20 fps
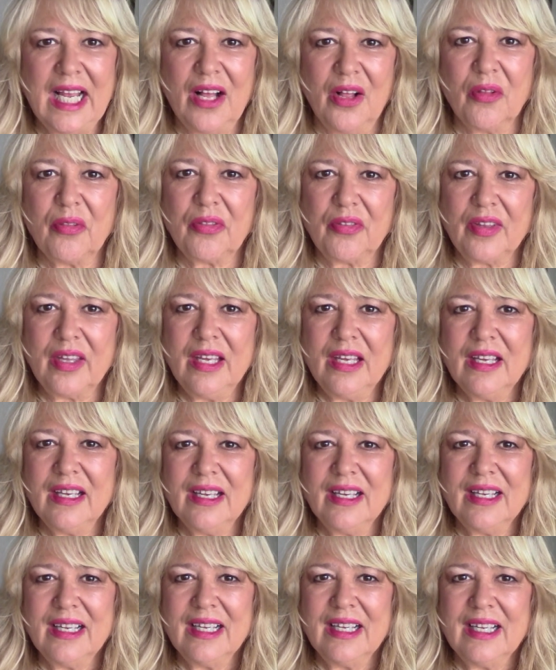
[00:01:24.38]
healthy
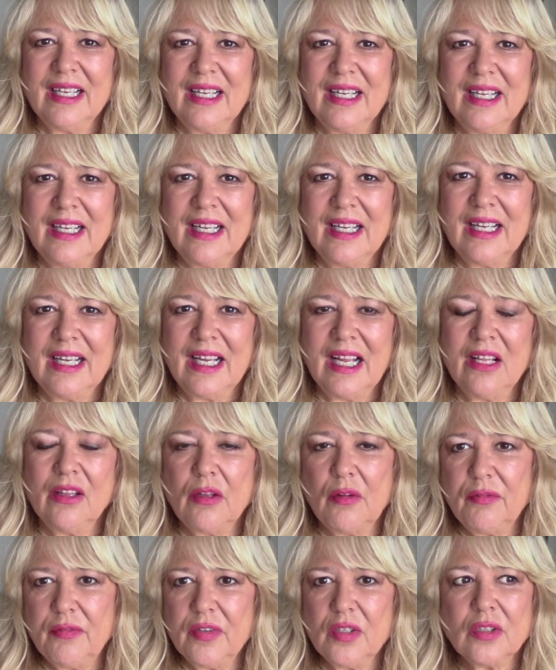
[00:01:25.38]

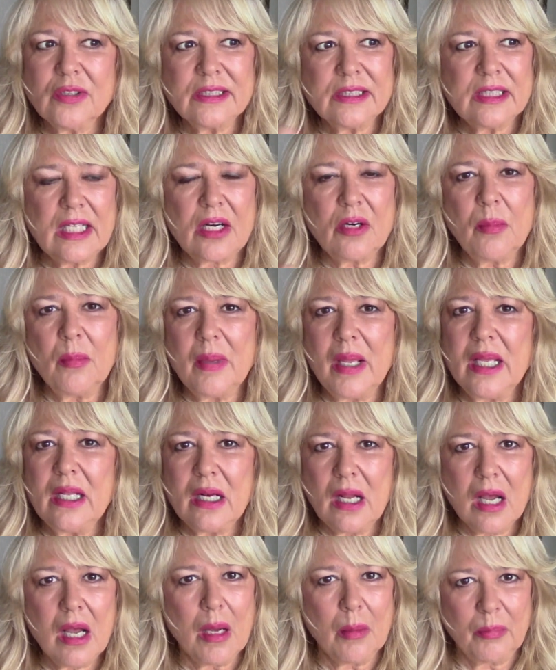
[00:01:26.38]
and the fears that are
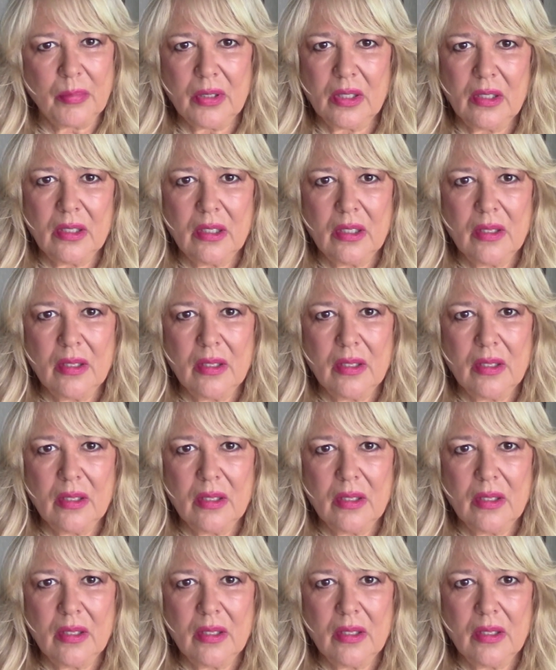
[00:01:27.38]
made up